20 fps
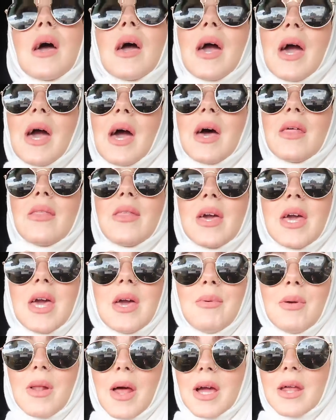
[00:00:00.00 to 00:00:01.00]
And they
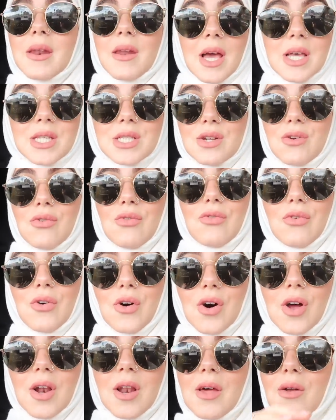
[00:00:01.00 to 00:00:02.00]
keep you like nice and
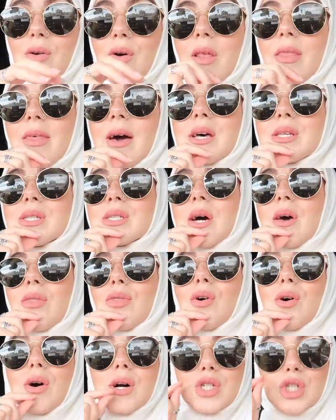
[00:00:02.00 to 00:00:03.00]
full and all that. So I
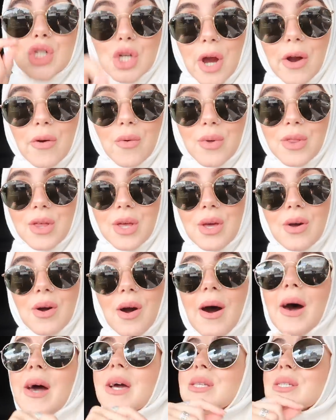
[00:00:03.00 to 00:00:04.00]
thought I'd share it with you
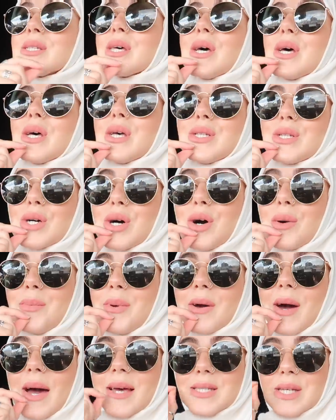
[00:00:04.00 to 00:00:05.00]
guys. So I hope
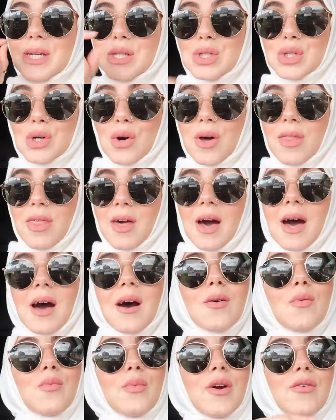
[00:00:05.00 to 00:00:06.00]
you guys enjoy
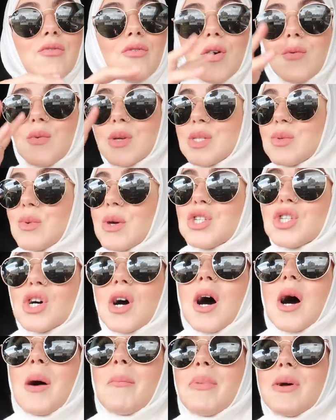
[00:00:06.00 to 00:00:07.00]
that. We thought we'd switch
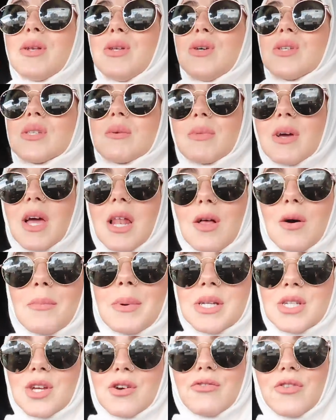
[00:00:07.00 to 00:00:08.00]
it up and do something a little
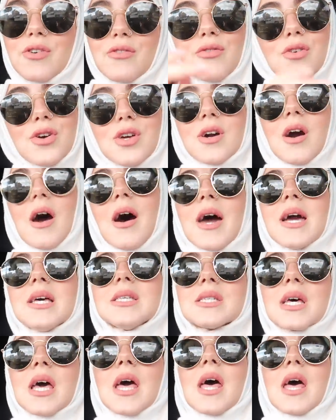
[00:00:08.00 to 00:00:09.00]
bit different for you
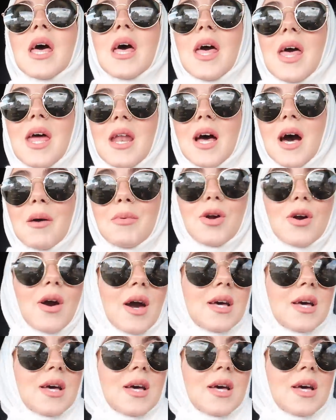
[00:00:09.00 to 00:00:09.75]
guys and help you